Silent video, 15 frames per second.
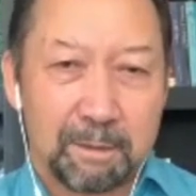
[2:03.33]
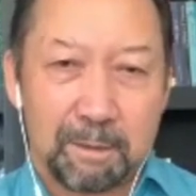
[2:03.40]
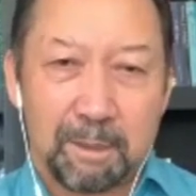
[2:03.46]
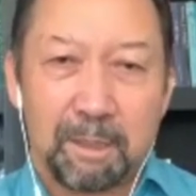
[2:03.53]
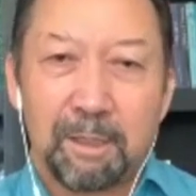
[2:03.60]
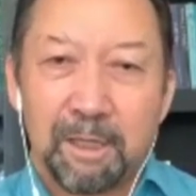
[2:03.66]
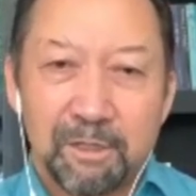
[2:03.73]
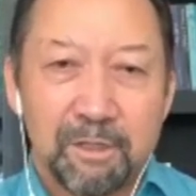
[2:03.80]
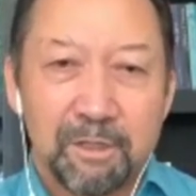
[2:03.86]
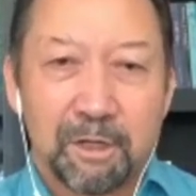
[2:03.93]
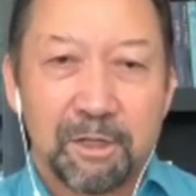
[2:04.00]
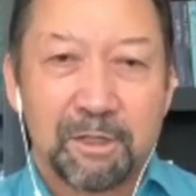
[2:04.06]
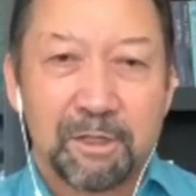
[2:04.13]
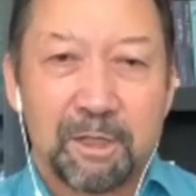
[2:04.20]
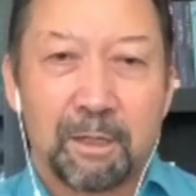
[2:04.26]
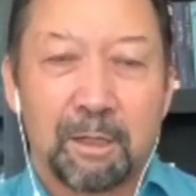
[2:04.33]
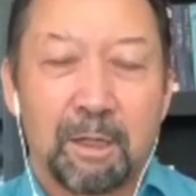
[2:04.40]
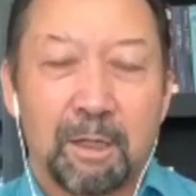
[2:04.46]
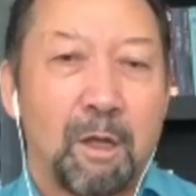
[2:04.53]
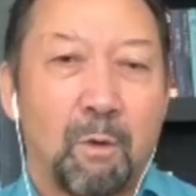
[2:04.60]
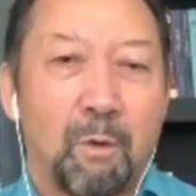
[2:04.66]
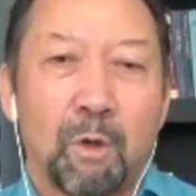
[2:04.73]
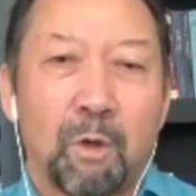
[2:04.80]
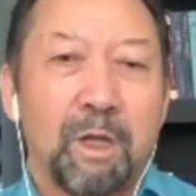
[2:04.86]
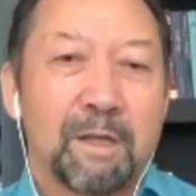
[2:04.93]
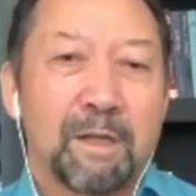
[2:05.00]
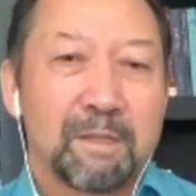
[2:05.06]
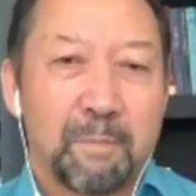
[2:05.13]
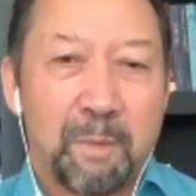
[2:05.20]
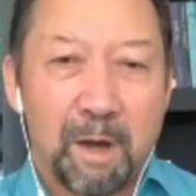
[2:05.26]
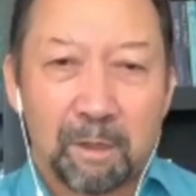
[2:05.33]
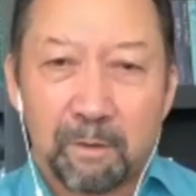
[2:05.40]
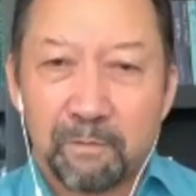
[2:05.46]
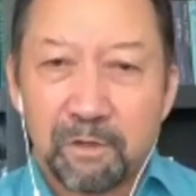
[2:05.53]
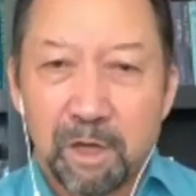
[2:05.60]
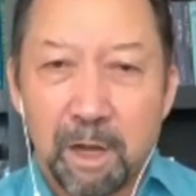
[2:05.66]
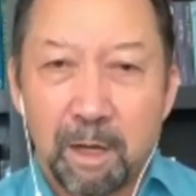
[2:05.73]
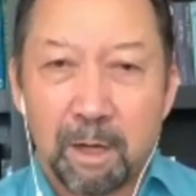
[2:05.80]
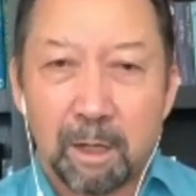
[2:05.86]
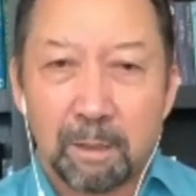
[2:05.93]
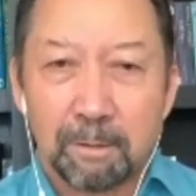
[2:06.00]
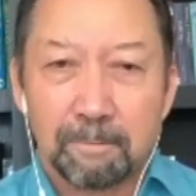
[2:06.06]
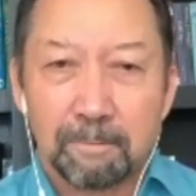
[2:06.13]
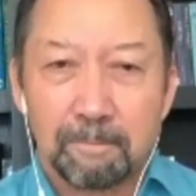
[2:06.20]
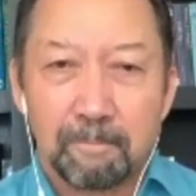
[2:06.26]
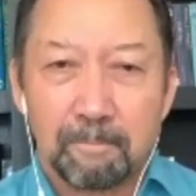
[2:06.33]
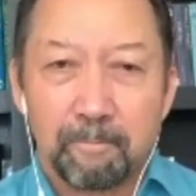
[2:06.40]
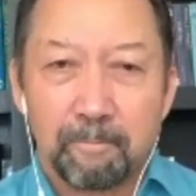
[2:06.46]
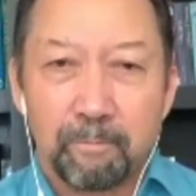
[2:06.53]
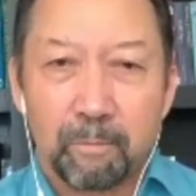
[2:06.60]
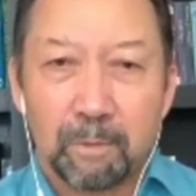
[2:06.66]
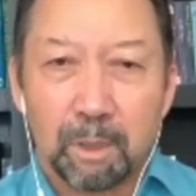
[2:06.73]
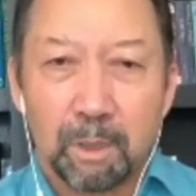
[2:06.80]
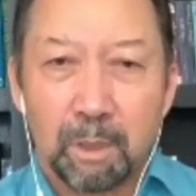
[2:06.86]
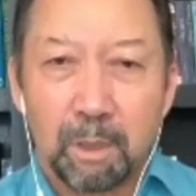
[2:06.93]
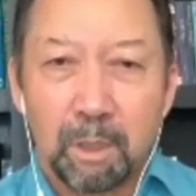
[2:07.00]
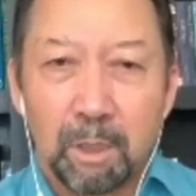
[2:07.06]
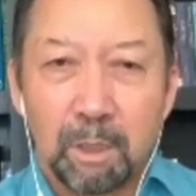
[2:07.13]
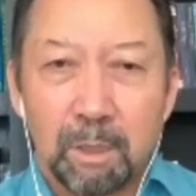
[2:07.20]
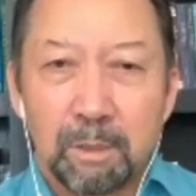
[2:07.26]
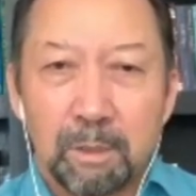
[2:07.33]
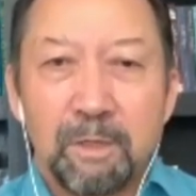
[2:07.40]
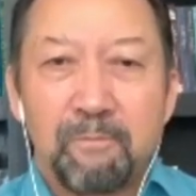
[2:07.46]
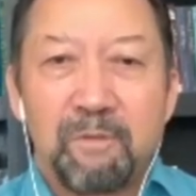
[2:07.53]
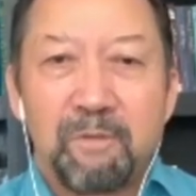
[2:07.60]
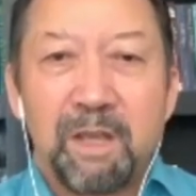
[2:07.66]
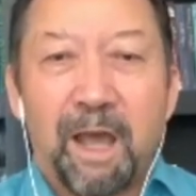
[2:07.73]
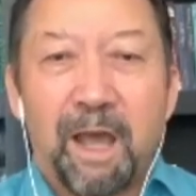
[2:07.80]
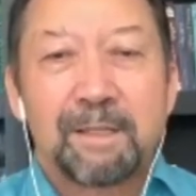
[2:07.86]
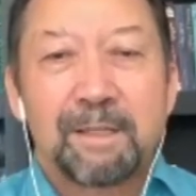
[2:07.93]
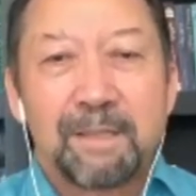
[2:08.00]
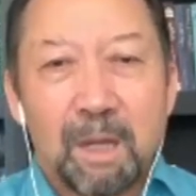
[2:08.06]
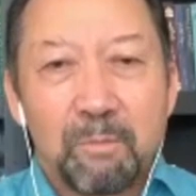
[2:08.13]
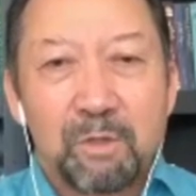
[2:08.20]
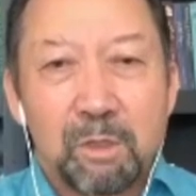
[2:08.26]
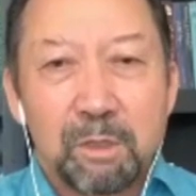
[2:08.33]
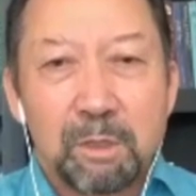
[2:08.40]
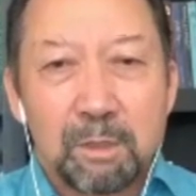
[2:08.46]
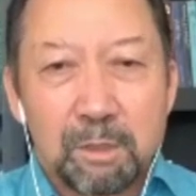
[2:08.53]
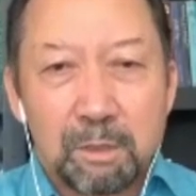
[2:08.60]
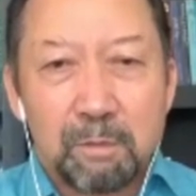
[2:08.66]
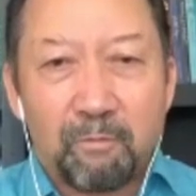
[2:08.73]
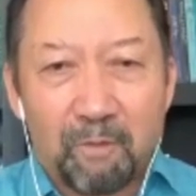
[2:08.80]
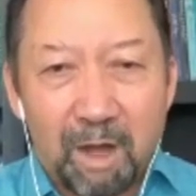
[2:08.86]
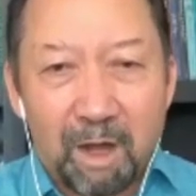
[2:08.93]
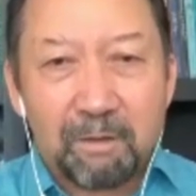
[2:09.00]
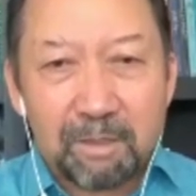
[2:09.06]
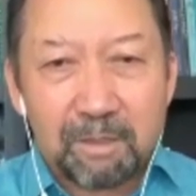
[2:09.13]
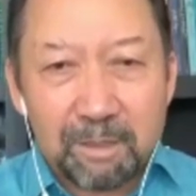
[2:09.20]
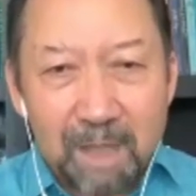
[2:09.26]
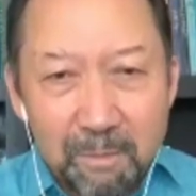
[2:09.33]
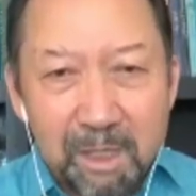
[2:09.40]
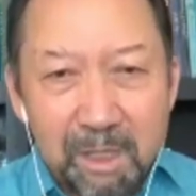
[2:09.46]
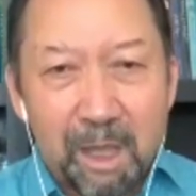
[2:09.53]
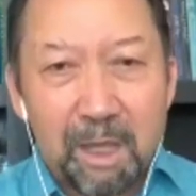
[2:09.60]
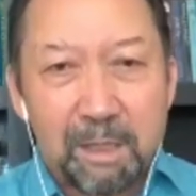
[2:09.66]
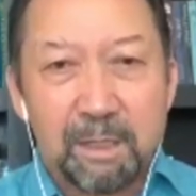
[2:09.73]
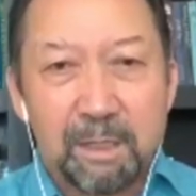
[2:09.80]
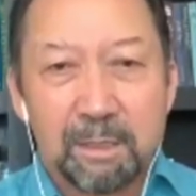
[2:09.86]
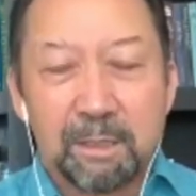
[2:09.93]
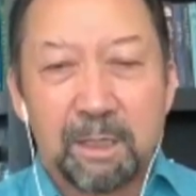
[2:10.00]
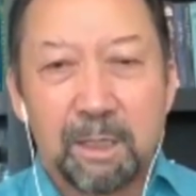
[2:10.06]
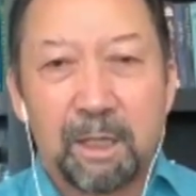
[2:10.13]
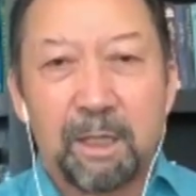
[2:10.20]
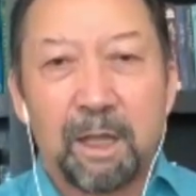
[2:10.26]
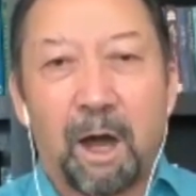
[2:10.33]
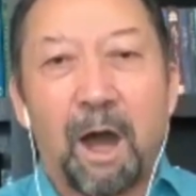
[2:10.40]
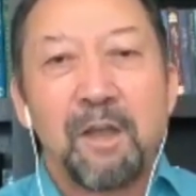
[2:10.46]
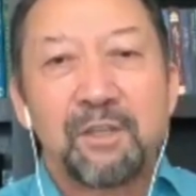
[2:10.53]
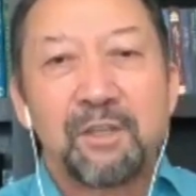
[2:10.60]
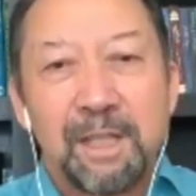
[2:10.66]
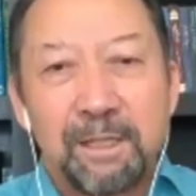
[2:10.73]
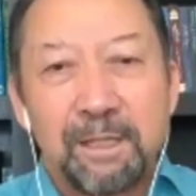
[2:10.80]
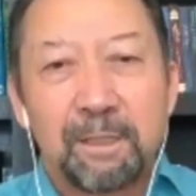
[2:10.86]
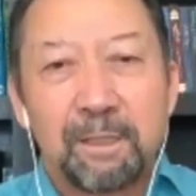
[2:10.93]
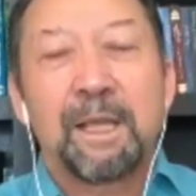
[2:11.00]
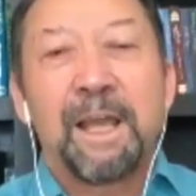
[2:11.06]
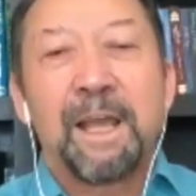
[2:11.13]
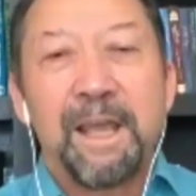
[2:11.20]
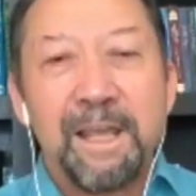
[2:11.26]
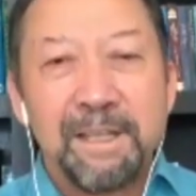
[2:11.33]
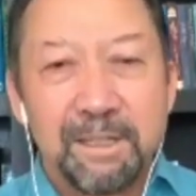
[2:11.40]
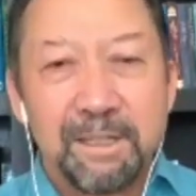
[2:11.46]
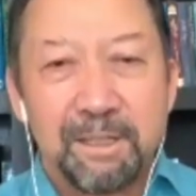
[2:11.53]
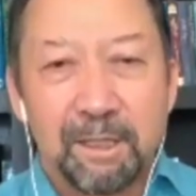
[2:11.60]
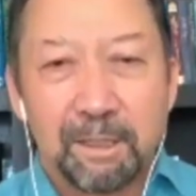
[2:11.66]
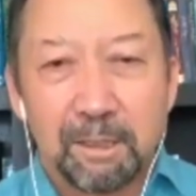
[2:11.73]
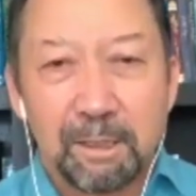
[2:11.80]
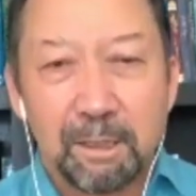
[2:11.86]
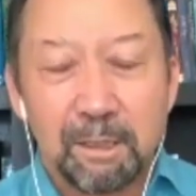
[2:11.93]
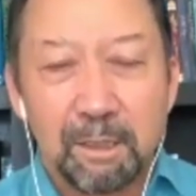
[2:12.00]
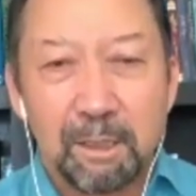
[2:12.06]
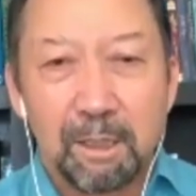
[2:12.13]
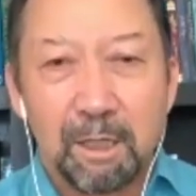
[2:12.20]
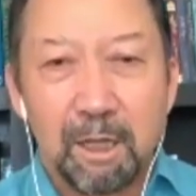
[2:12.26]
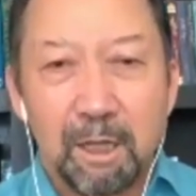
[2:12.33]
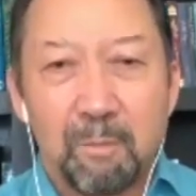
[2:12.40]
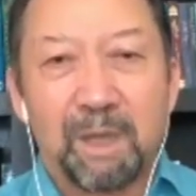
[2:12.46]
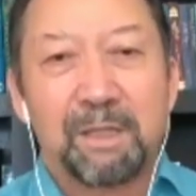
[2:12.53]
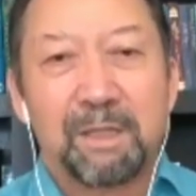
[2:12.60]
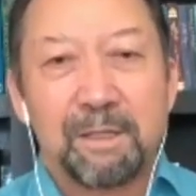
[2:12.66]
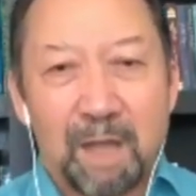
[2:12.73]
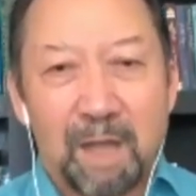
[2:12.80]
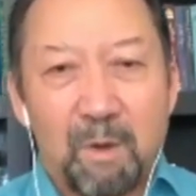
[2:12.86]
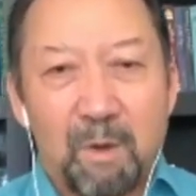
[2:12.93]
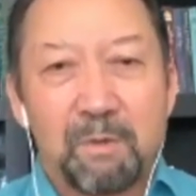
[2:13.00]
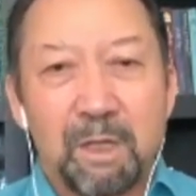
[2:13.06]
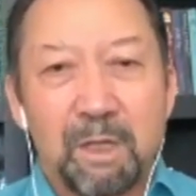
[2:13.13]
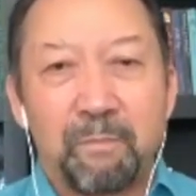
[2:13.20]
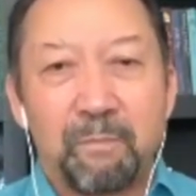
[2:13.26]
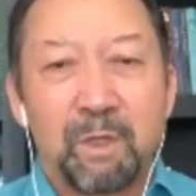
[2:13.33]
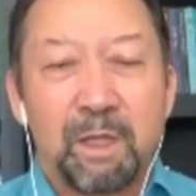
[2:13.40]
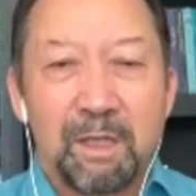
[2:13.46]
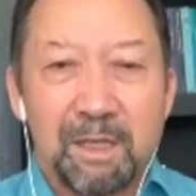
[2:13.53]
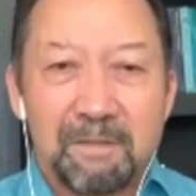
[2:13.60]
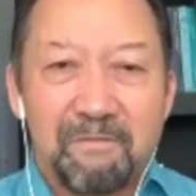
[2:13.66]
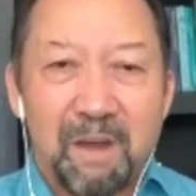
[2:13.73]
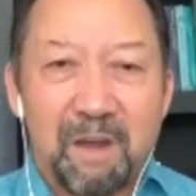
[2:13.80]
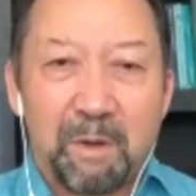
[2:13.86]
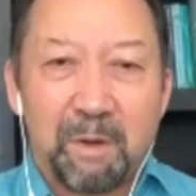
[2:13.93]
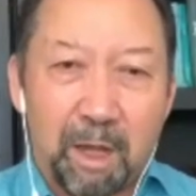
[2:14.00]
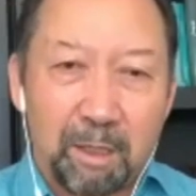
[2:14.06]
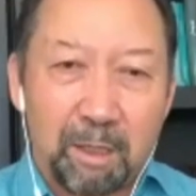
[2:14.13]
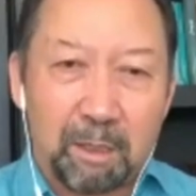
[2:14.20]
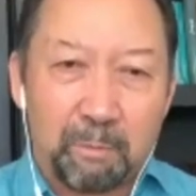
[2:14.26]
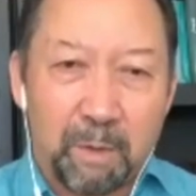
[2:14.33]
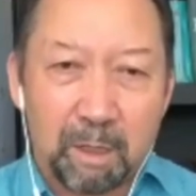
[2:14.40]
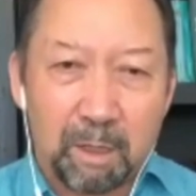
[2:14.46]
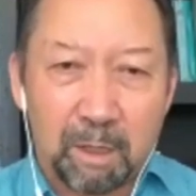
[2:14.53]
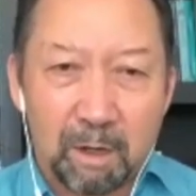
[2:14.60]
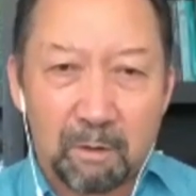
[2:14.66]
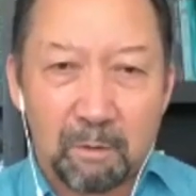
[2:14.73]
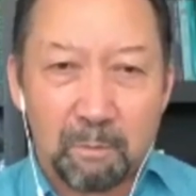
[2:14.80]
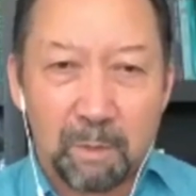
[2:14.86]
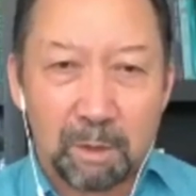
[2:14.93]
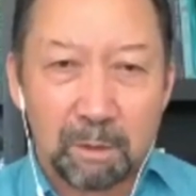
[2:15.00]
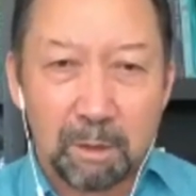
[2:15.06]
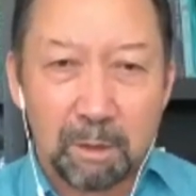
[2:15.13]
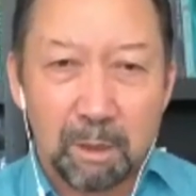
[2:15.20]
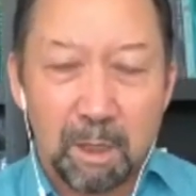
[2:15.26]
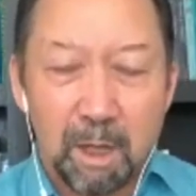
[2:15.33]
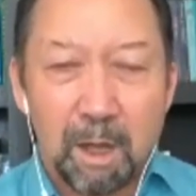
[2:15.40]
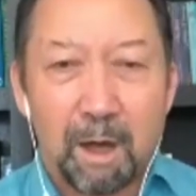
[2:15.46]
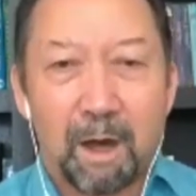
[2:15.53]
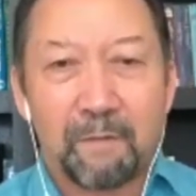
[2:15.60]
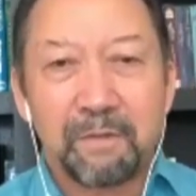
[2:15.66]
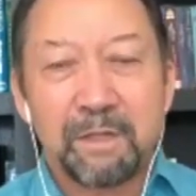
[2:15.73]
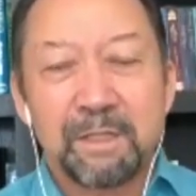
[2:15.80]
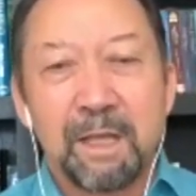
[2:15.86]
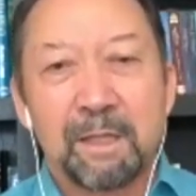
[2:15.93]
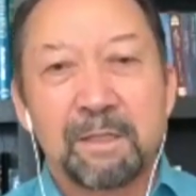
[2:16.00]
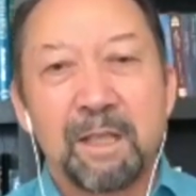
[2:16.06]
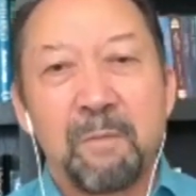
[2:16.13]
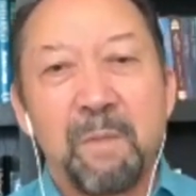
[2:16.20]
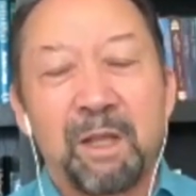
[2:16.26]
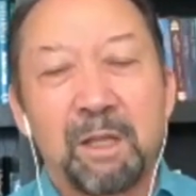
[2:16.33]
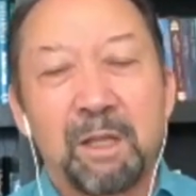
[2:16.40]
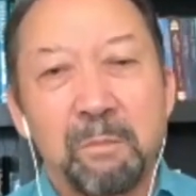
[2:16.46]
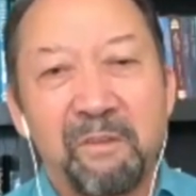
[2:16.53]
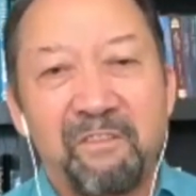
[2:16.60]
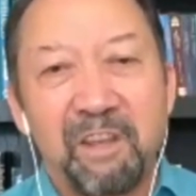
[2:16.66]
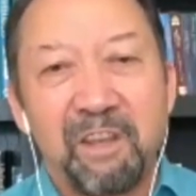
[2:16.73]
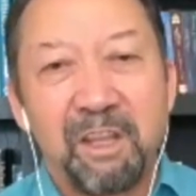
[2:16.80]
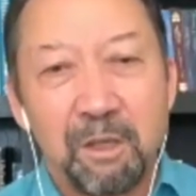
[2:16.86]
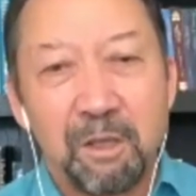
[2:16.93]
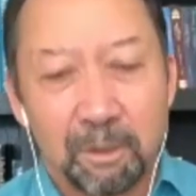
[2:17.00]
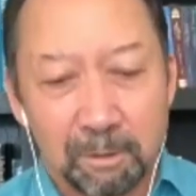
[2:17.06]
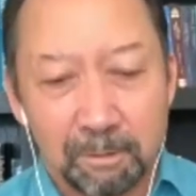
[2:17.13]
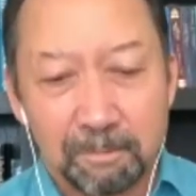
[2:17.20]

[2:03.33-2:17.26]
in East Turkestan or in other parts of China. We had some cases, the isolated incident, but some of them is fabricated by the government. After that, they made a video